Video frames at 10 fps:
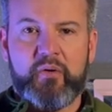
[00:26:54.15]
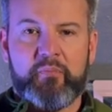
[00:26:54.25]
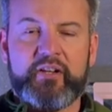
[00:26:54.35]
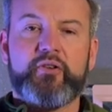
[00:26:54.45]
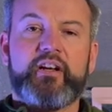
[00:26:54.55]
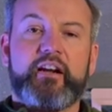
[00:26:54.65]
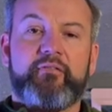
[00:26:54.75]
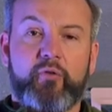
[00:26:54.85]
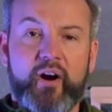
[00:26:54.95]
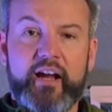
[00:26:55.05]
but you can
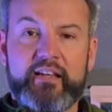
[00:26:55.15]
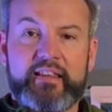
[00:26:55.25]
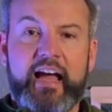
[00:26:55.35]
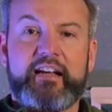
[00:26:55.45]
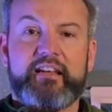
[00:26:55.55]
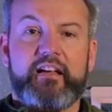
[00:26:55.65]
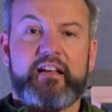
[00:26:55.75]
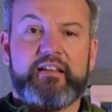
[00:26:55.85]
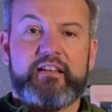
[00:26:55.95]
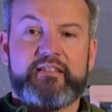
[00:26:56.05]
avoid that
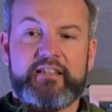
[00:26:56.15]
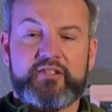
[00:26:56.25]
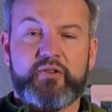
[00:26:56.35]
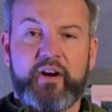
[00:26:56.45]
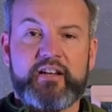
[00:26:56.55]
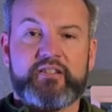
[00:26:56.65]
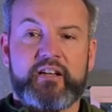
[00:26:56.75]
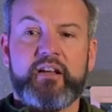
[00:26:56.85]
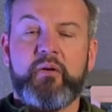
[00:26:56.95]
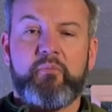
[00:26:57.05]
situation